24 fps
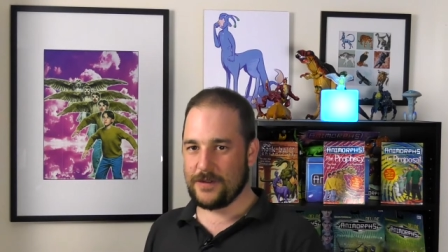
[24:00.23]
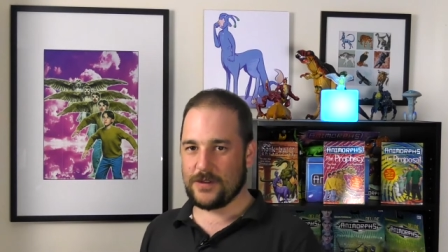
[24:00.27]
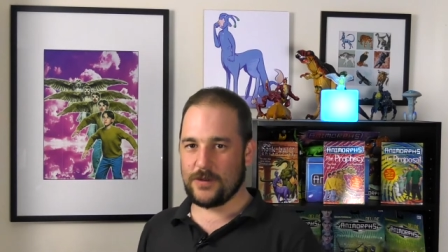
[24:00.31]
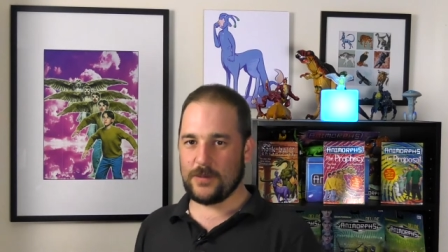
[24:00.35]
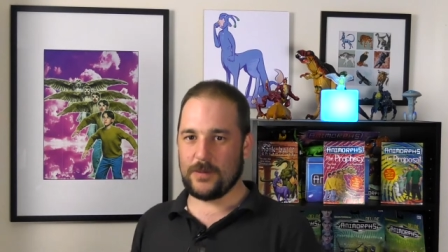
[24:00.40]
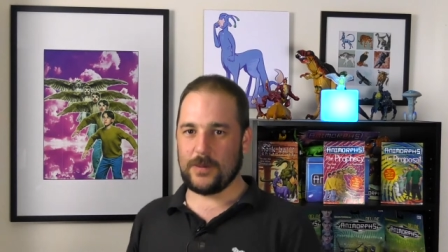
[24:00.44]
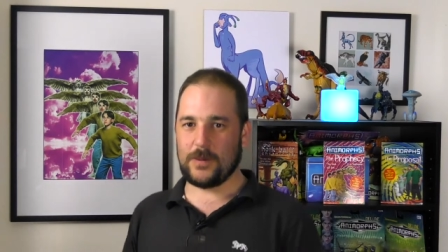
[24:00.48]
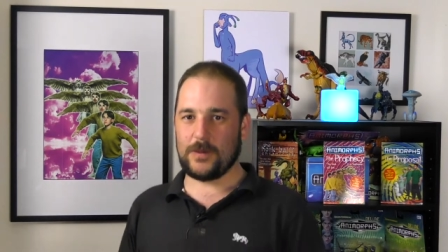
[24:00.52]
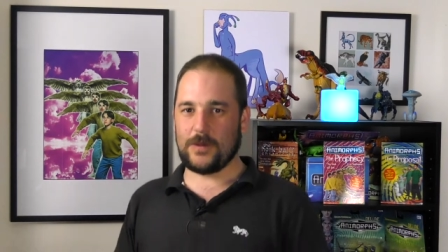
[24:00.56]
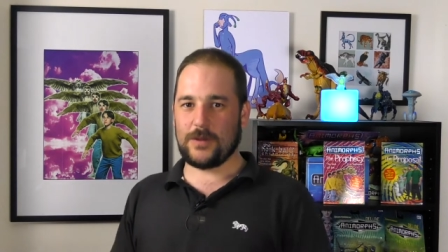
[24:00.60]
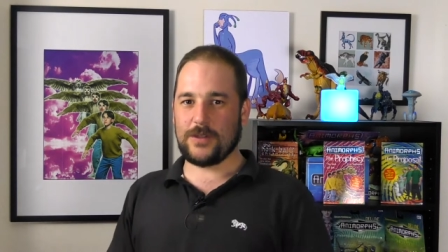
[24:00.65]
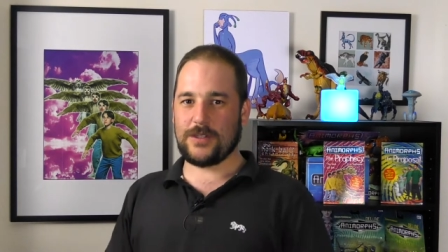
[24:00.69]

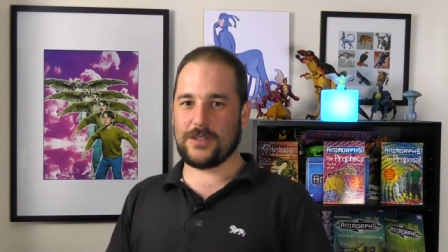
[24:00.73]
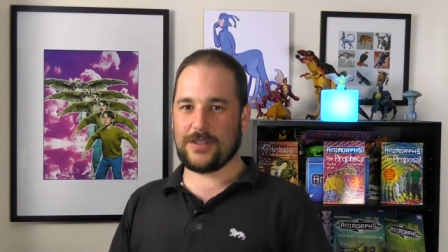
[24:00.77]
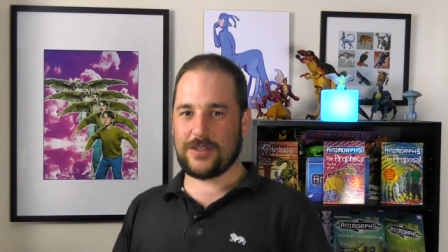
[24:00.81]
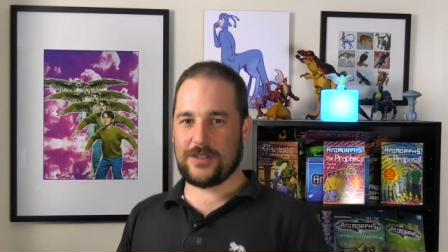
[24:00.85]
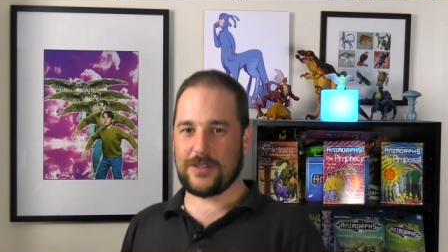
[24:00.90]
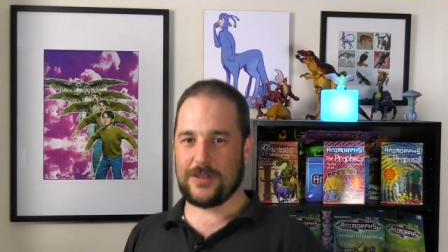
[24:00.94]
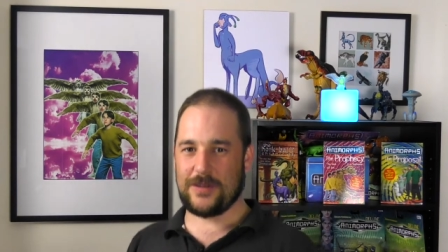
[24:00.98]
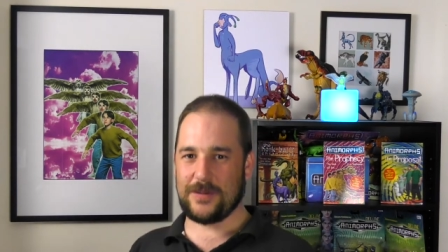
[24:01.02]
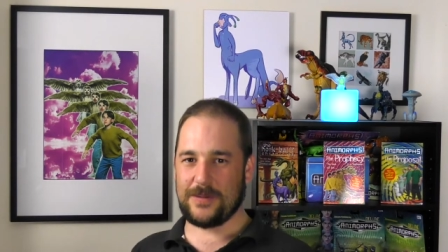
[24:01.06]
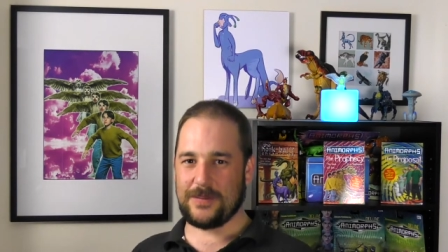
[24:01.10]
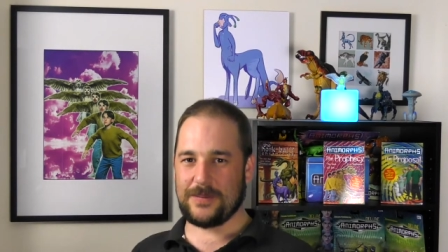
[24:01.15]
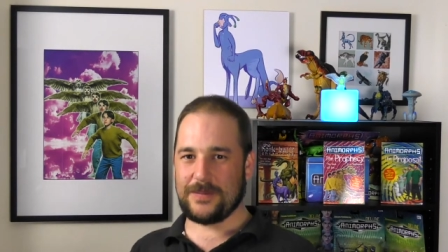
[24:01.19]
towards
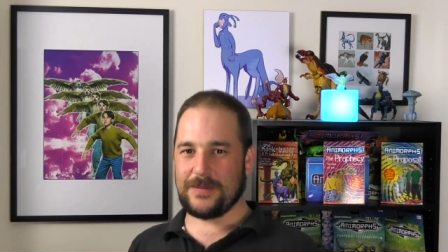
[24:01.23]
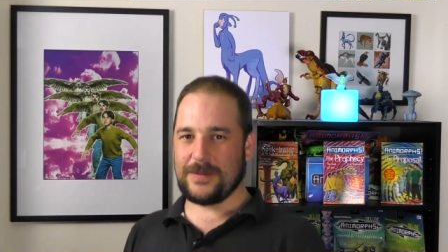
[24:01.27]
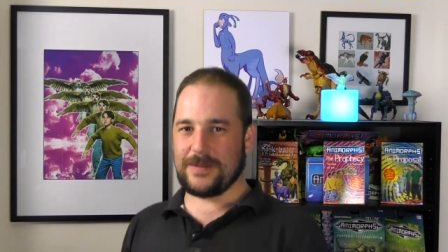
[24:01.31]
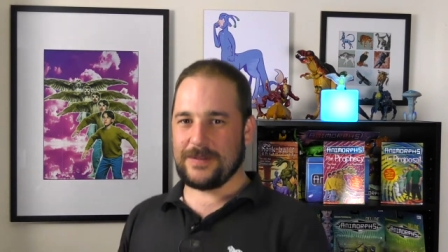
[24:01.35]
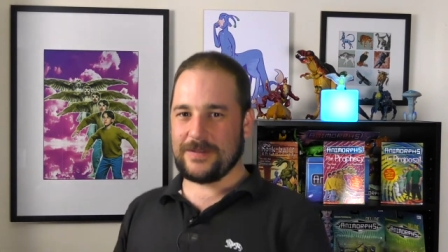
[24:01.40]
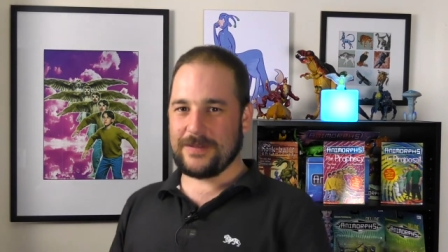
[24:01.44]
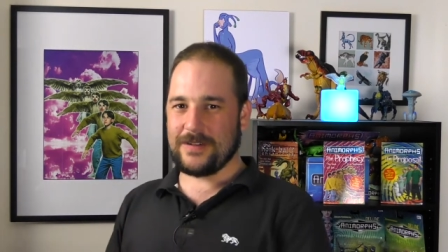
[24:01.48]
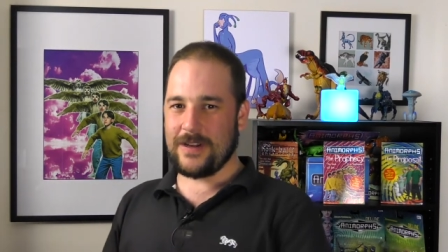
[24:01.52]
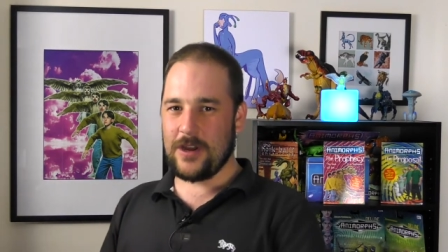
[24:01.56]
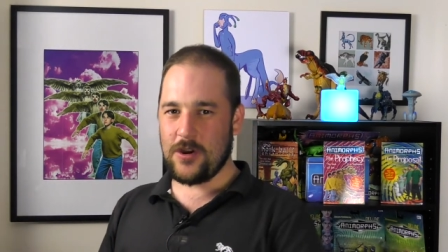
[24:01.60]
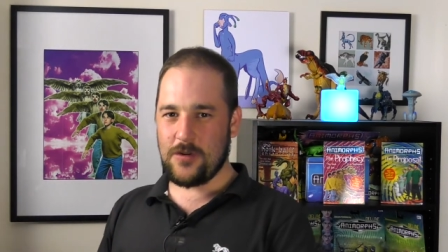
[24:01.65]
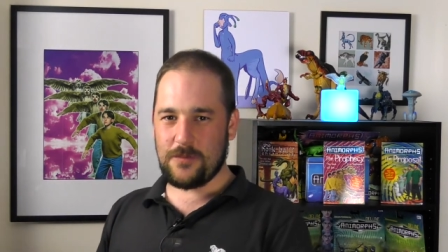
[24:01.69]
them
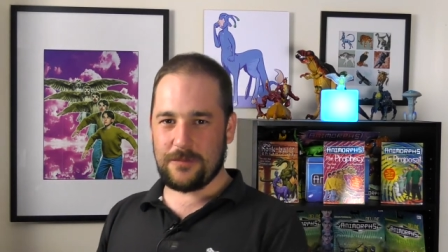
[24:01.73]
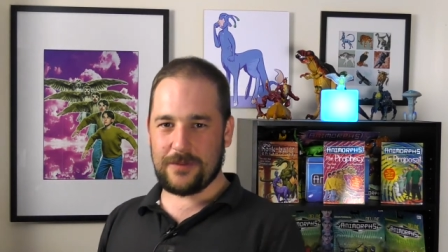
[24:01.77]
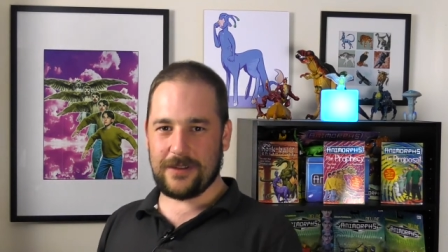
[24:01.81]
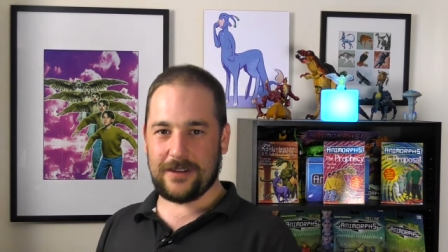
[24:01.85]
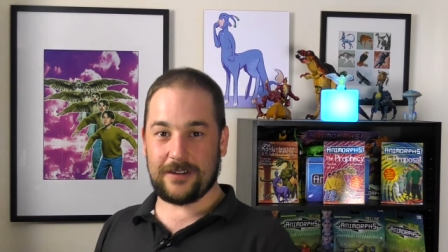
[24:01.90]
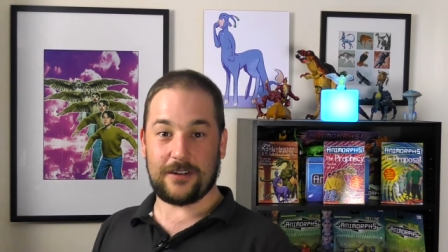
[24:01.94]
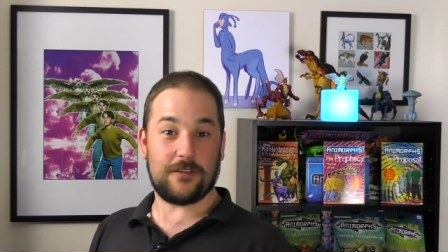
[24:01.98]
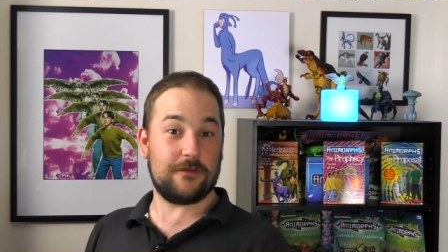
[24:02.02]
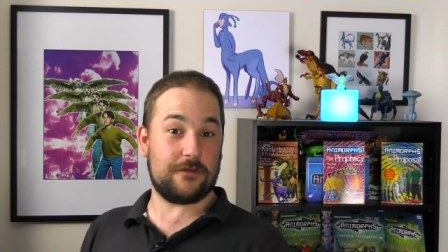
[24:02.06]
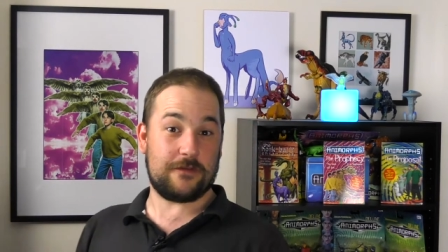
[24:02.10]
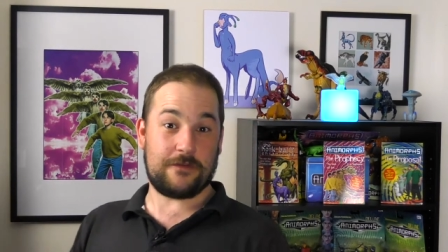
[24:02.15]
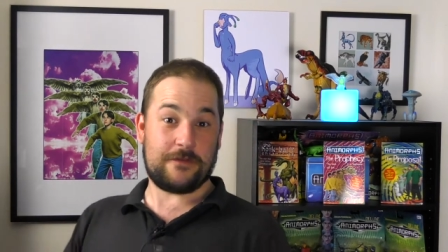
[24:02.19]
and hope they
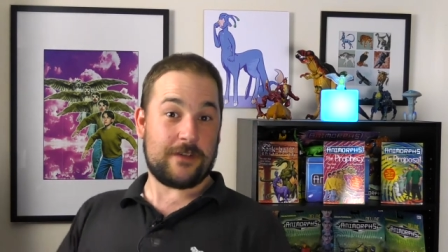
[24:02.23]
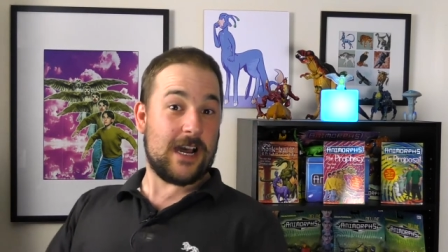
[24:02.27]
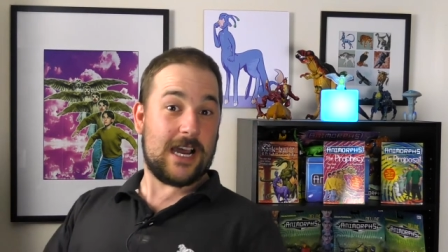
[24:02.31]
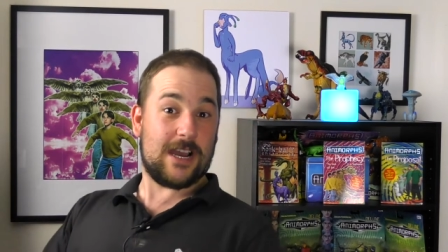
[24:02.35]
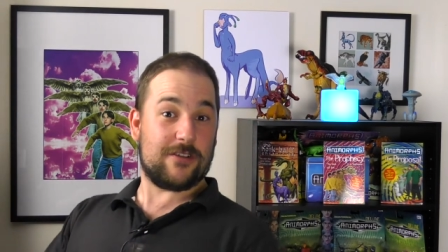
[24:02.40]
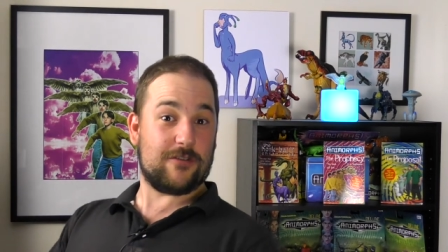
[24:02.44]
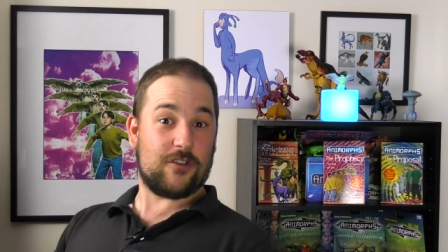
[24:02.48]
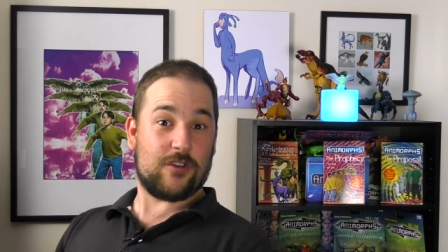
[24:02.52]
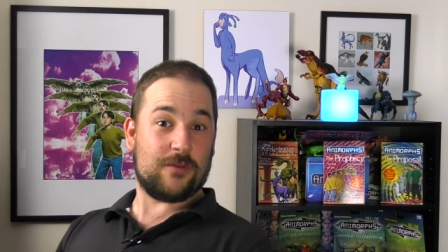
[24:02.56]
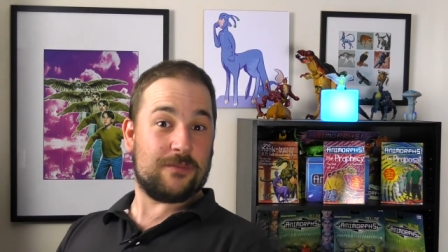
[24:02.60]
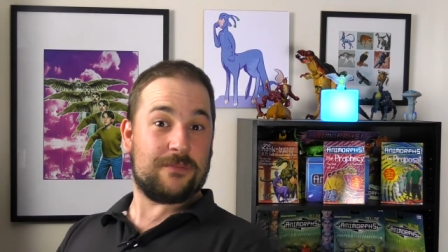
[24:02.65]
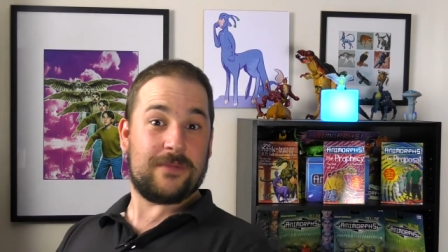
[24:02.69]
don't
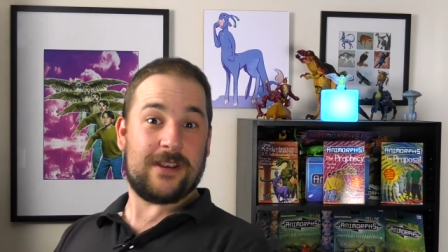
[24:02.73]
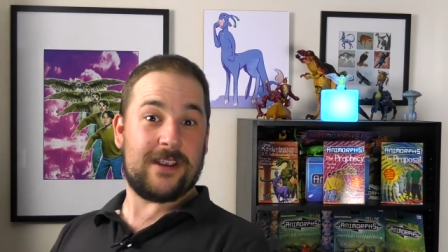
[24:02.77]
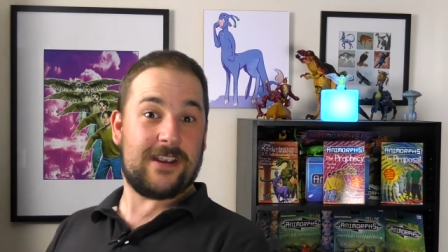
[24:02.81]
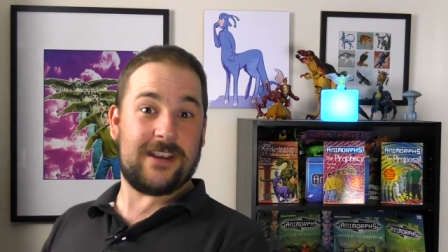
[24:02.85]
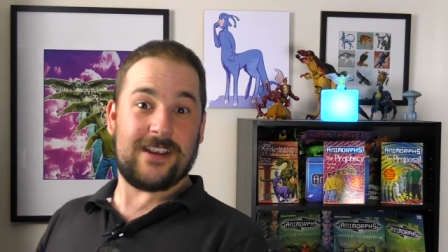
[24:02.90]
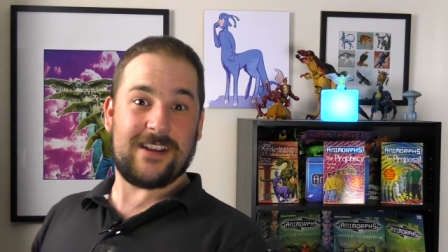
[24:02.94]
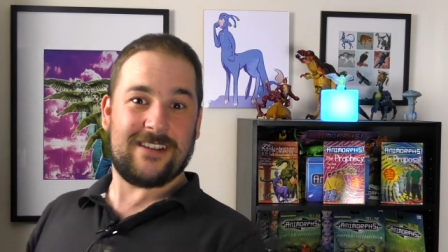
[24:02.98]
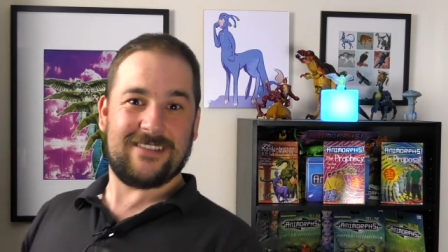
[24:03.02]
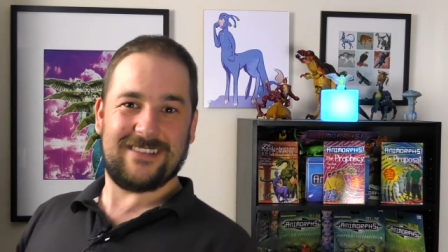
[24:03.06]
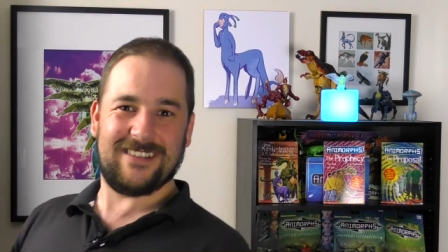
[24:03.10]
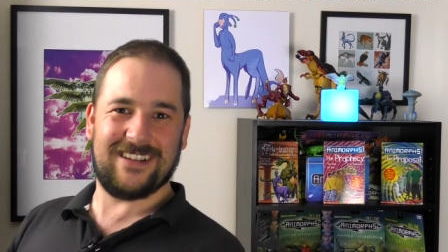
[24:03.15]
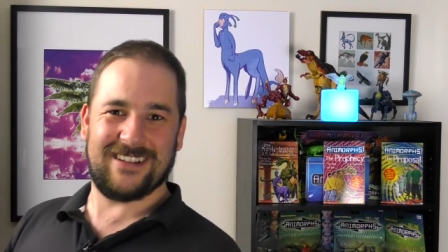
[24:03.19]
fire on
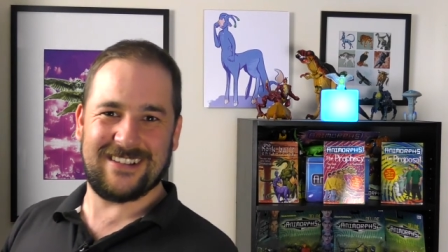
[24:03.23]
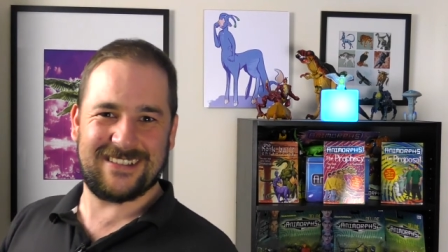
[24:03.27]
me.